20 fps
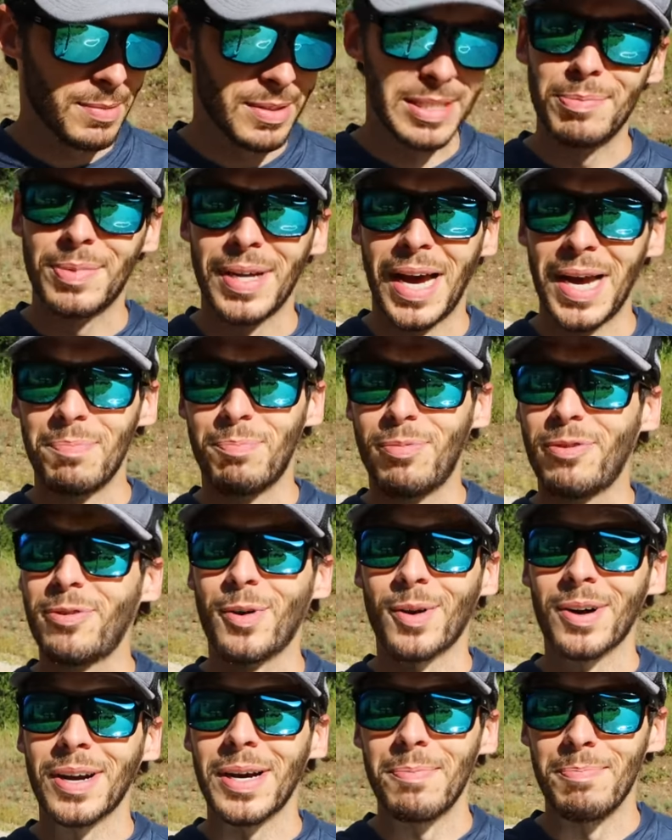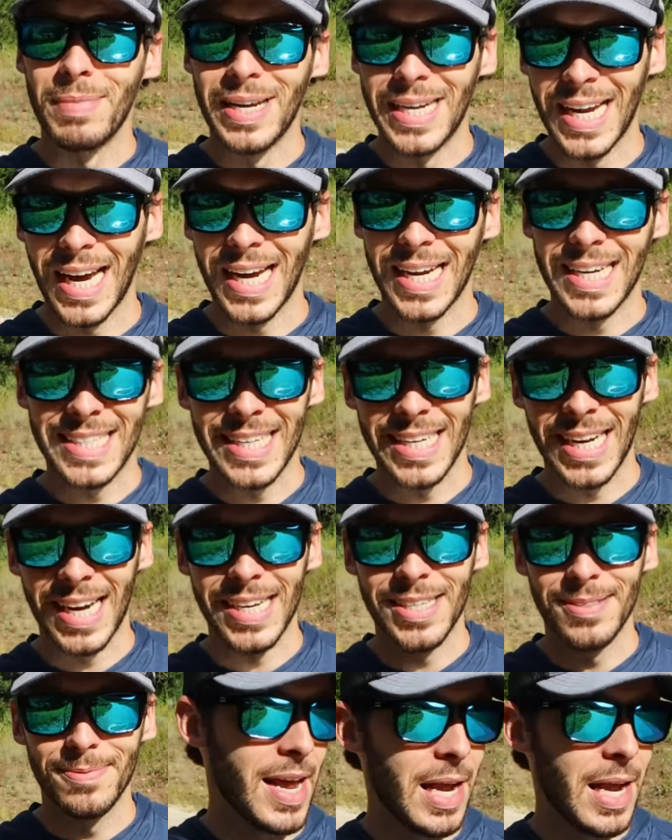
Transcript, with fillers: sometime before midnight tonight.